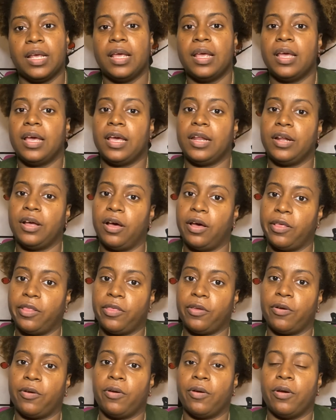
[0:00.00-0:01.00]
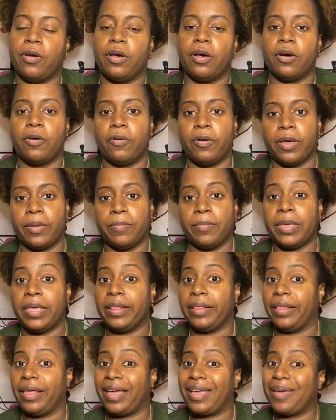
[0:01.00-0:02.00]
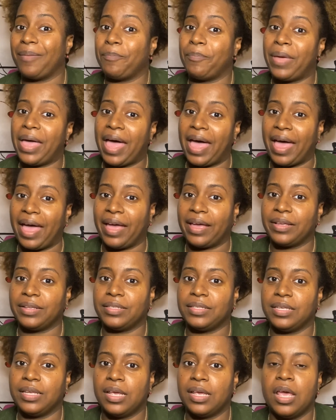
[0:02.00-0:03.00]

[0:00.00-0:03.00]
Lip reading: and other equipment like bags.